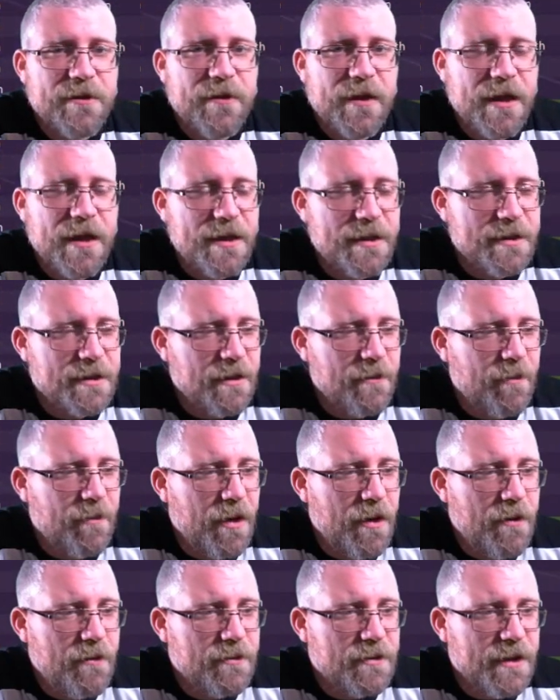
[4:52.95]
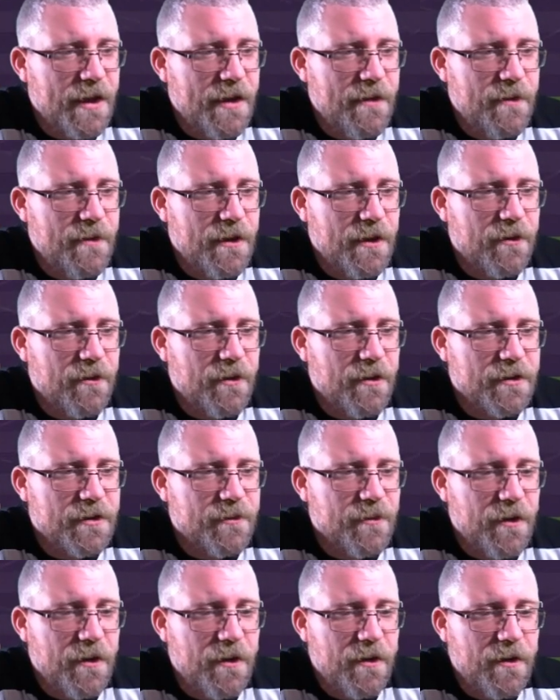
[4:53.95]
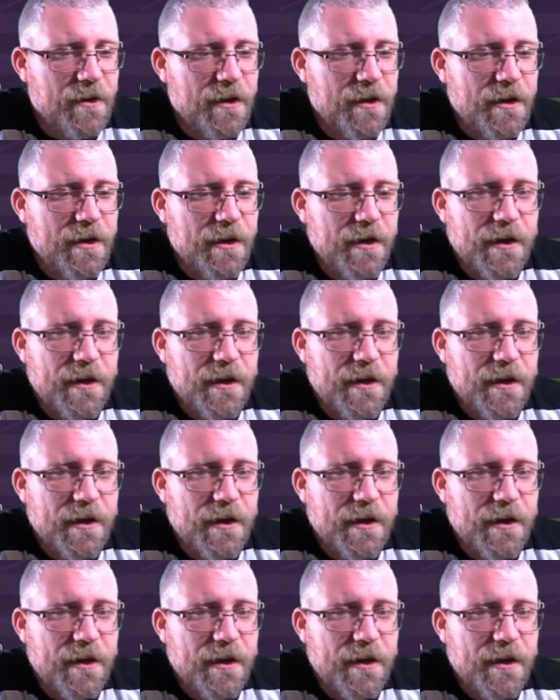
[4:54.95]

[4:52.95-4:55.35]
who hits the post and the crossbar,